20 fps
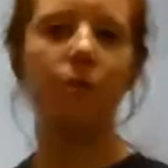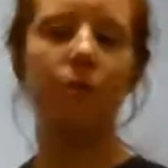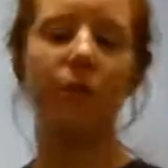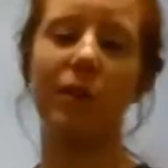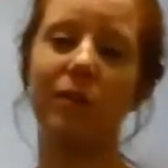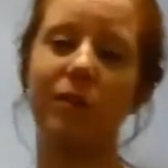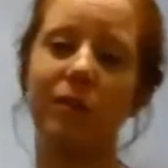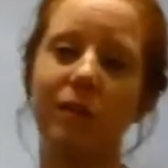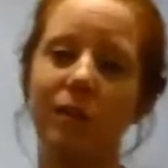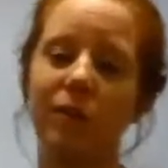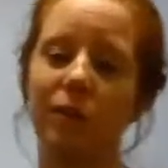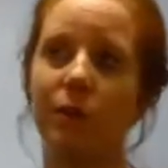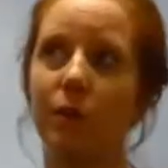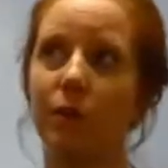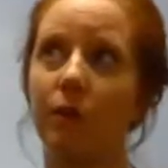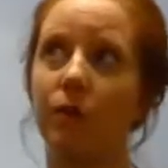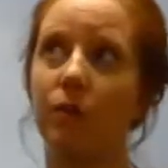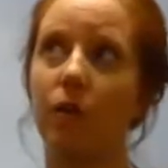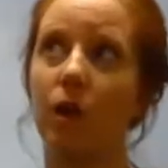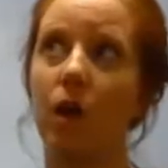First things
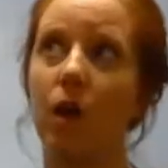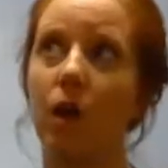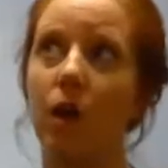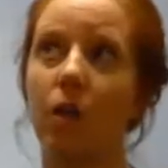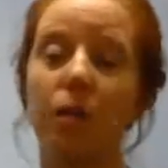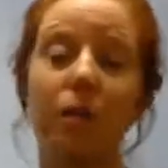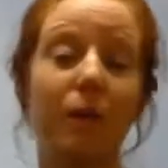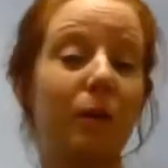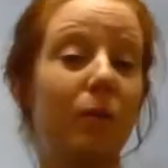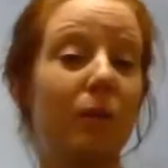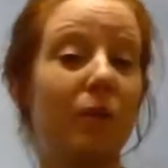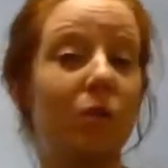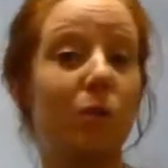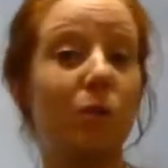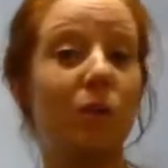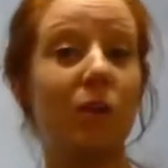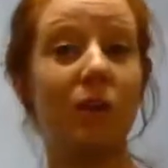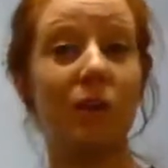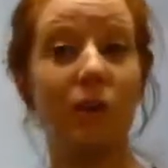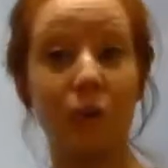first, the main reason we're
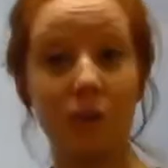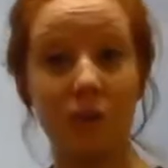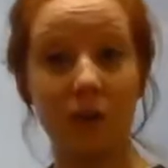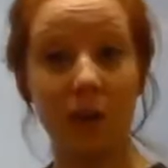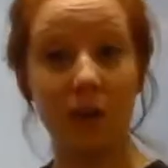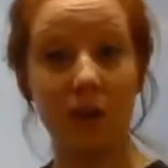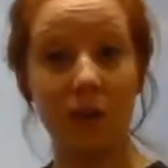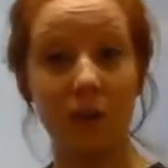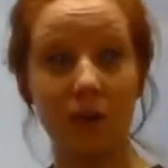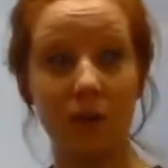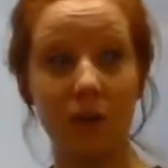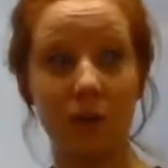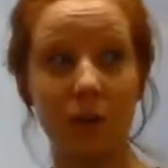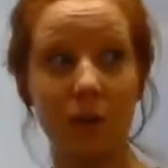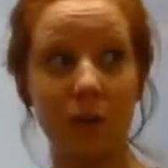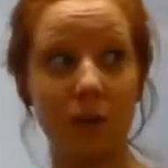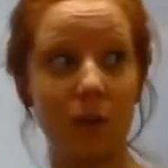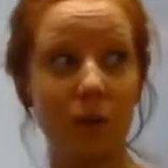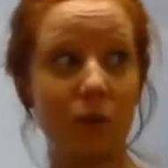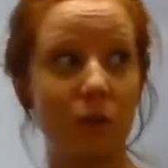going to use scientific
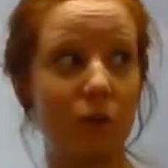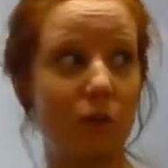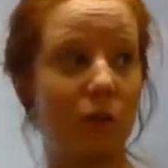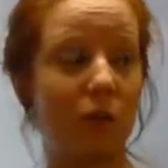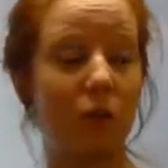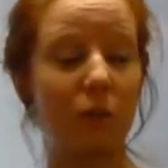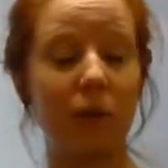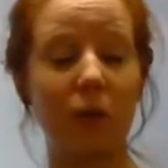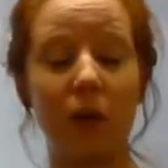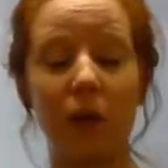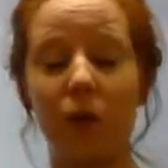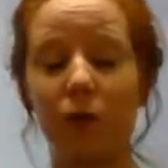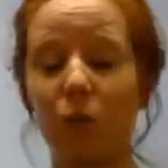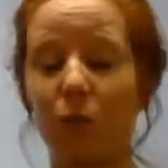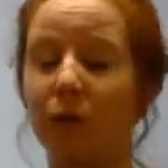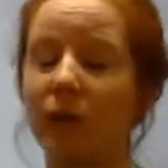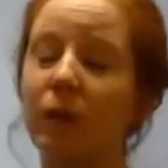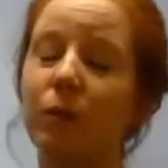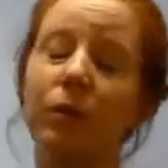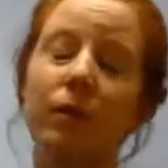notation is because
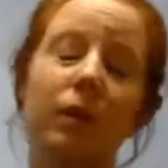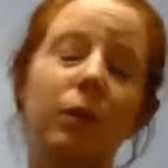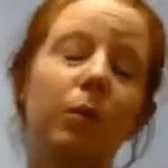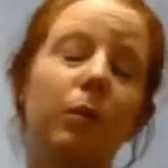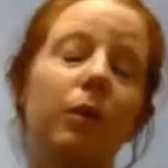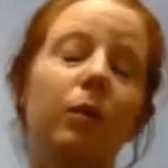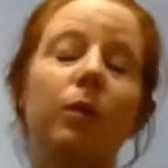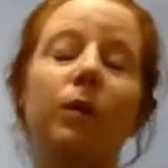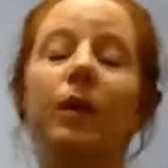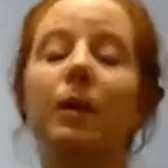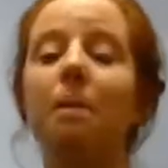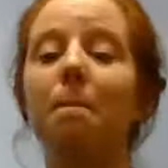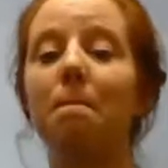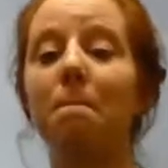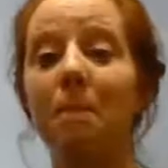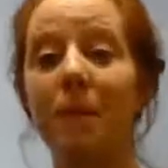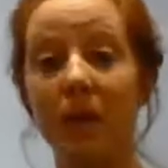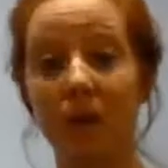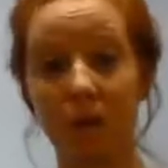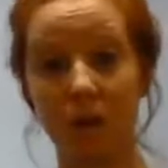really
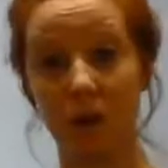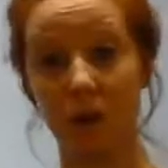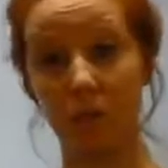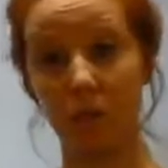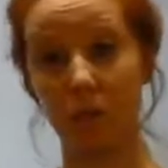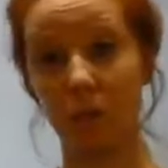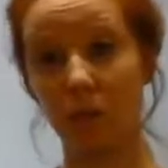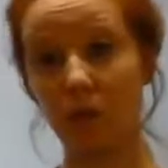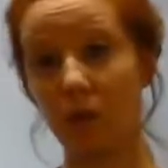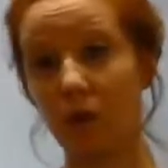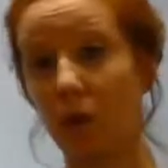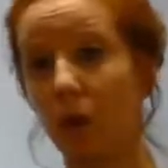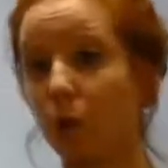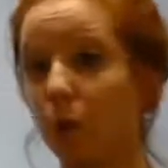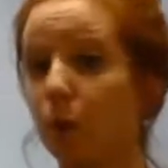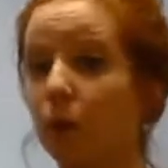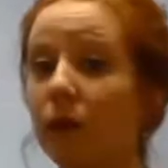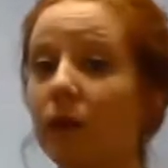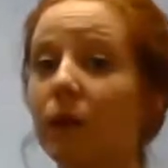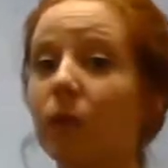big numbers and
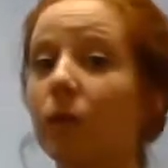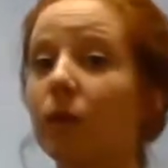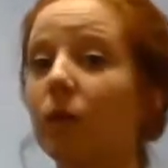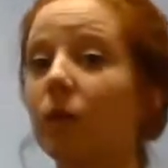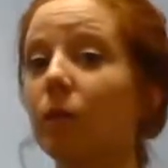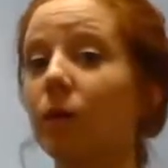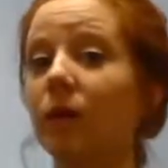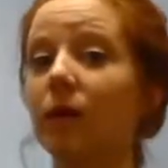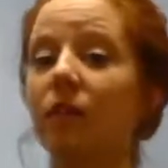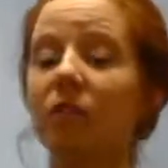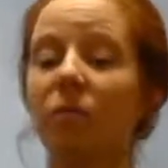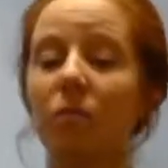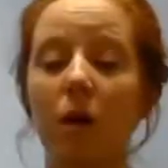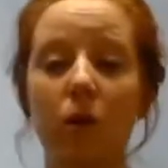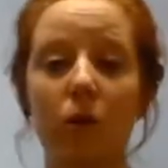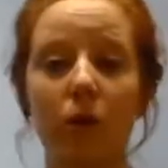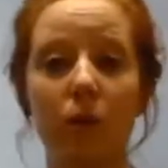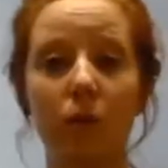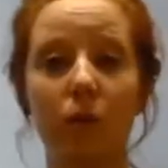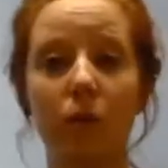really small
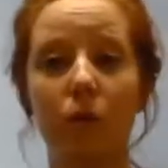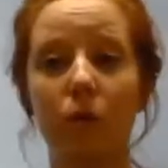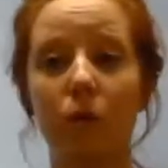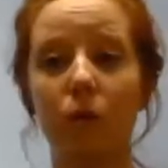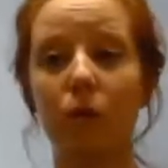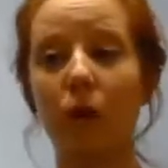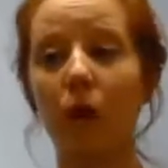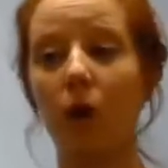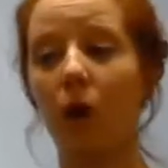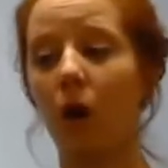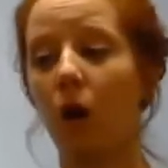numbers